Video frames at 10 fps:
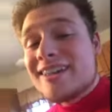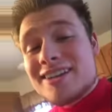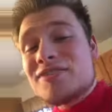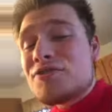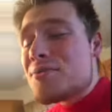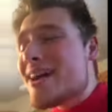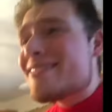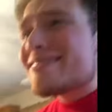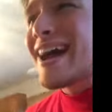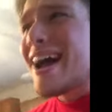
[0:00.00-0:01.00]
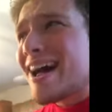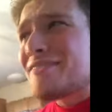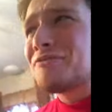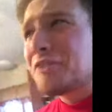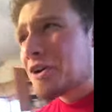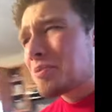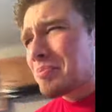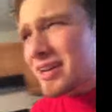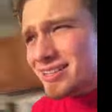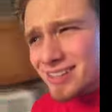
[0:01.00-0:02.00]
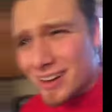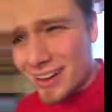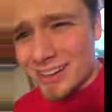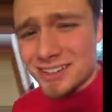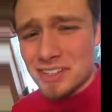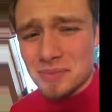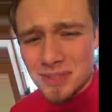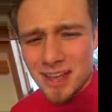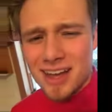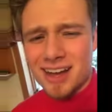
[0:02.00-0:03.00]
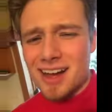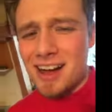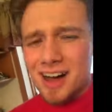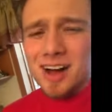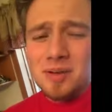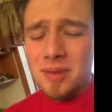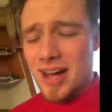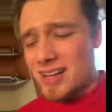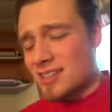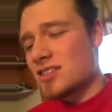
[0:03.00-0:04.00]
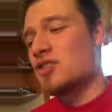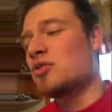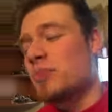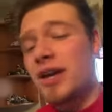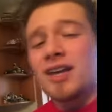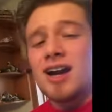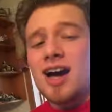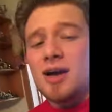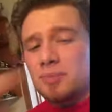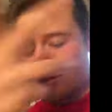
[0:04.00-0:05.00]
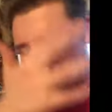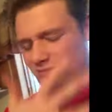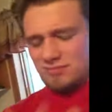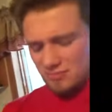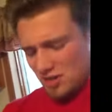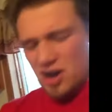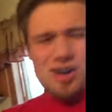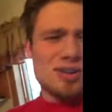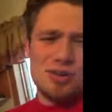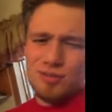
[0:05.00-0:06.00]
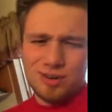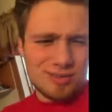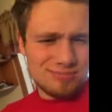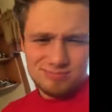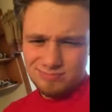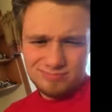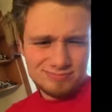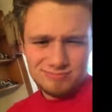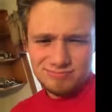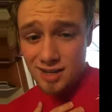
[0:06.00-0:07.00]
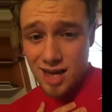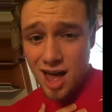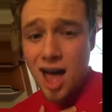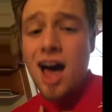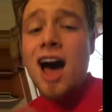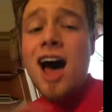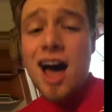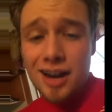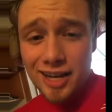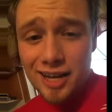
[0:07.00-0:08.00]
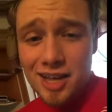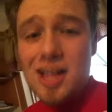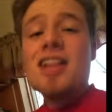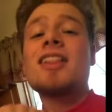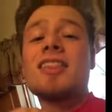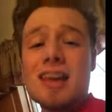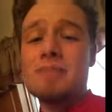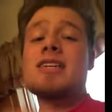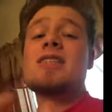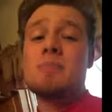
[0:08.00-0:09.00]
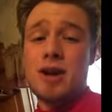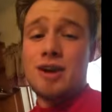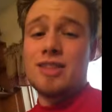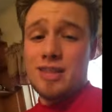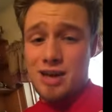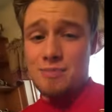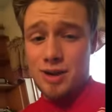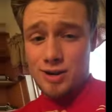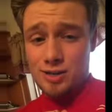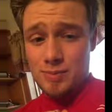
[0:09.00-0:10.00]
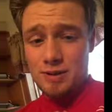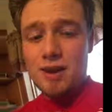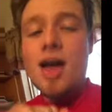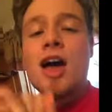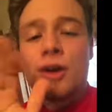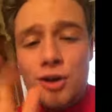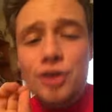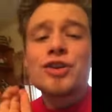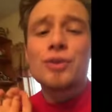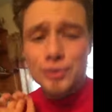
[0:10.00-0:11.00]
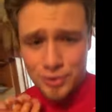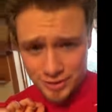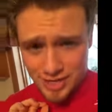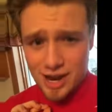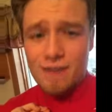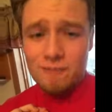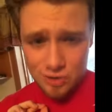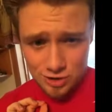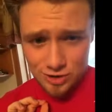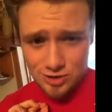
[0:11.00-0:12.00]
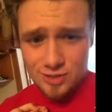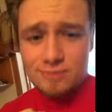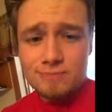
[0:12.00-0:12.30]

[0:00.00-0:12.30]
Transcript: And if you had that for your pizza, it'd just be like a mess because you'd pick it up and all over. Honey, let me spare you the embarrassment. Cook your tortilla first.